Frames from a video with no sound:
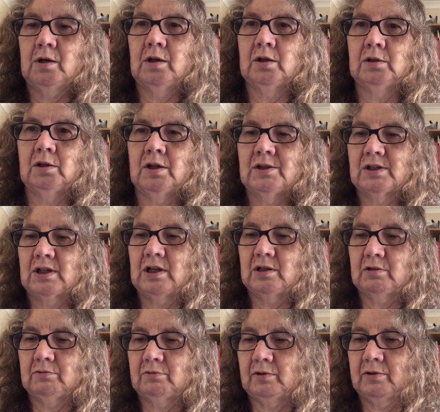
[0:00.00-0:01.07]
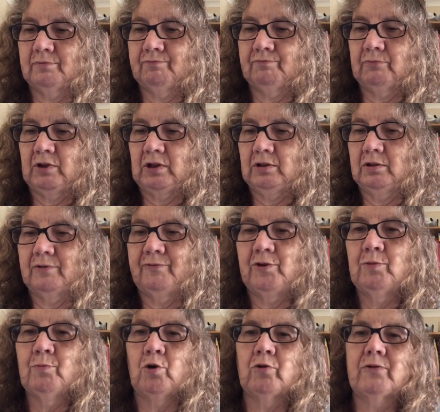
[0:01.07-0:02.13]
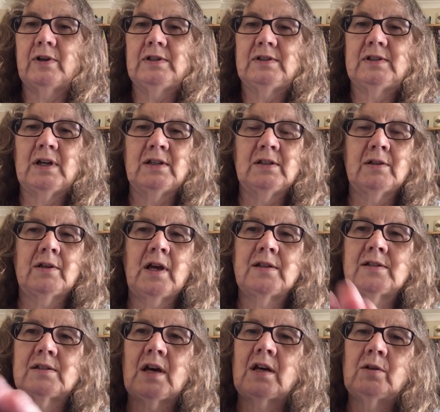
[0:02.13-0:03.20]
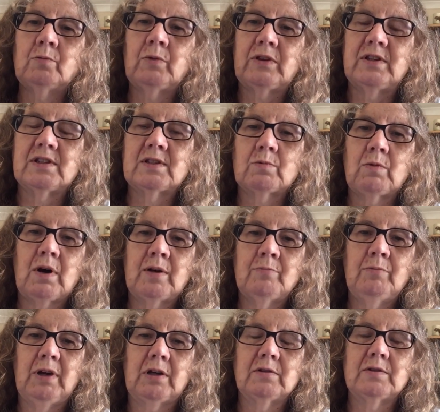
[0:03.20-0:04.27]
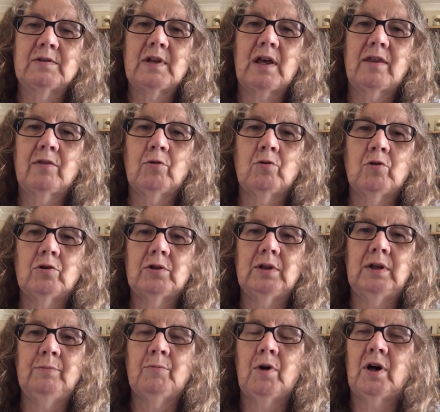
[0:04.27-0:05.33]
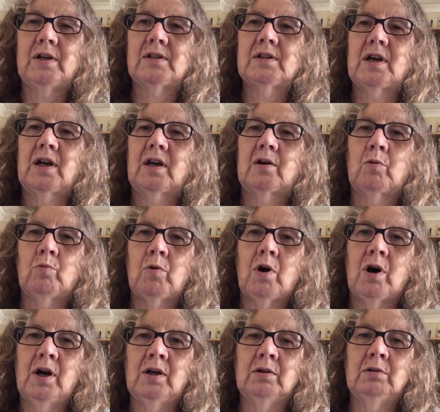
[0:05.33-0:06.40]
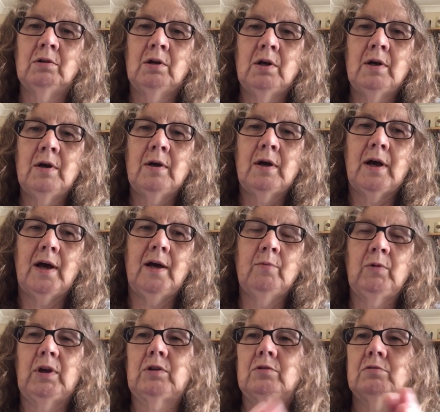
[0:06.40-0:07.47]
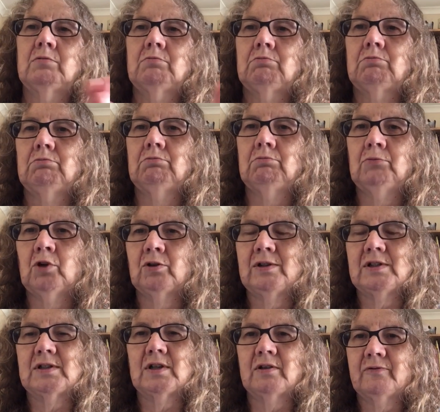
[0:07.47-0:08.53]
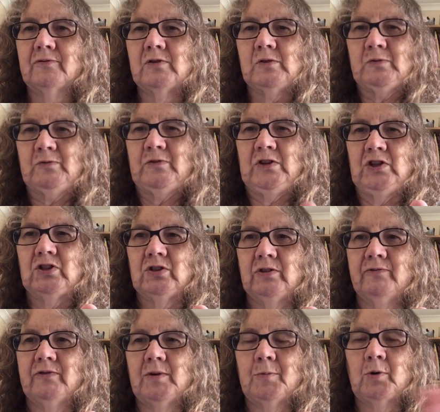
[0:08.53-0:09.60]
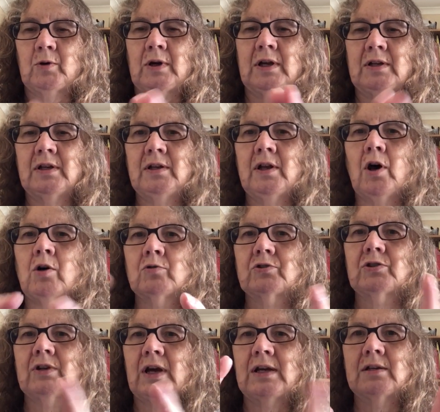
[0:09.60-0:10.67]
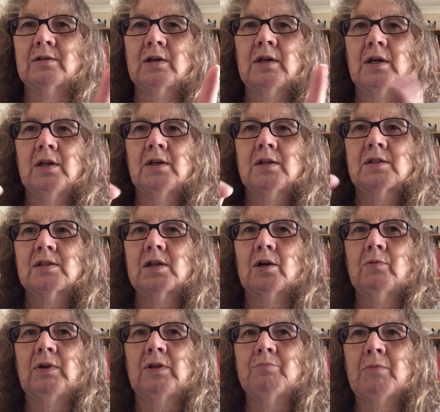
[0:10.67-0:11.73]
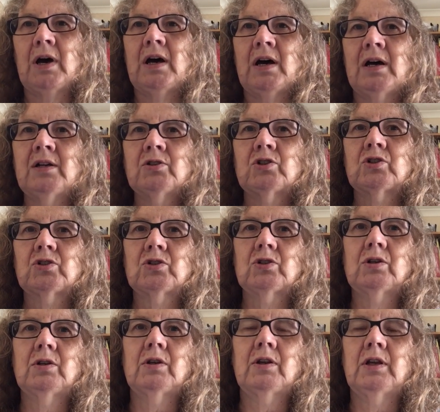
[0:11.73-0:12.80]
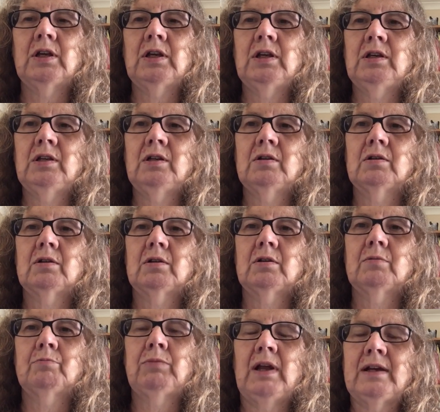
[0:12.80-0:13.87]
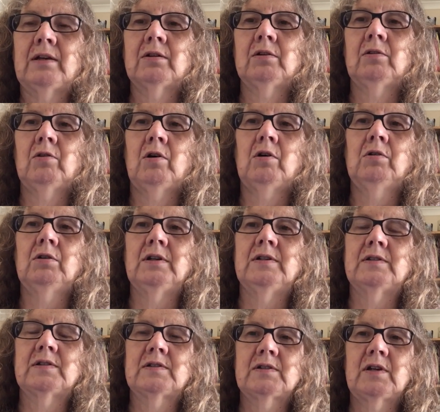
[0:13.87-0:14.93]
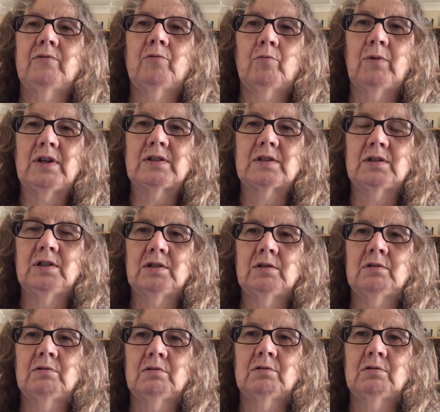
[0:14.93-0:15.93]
I'd like to get a few more of these done. They started with this one because they thought it might take a while and we could not necessarily finish it in February. And then they alternate. So in March, the blanket along is a Stephen West knitted